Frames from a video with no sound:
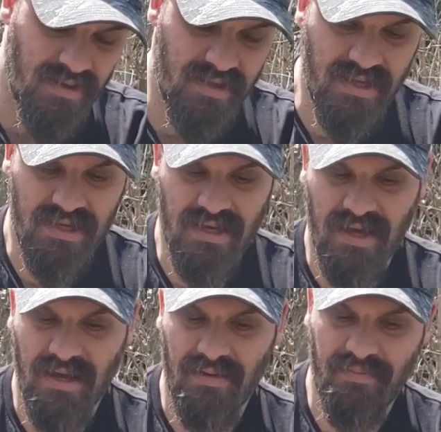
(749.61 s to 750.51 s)

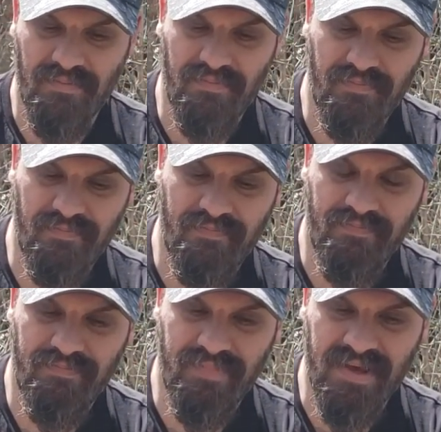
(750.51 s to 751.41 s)
The
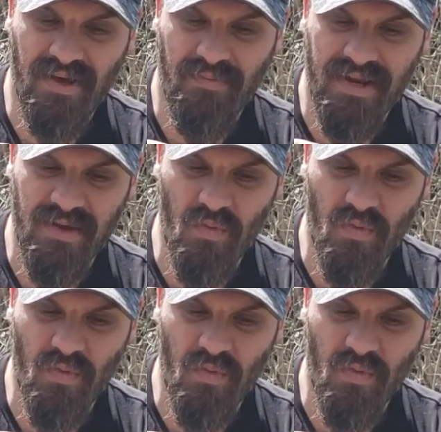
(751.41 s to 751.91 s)
PL Mini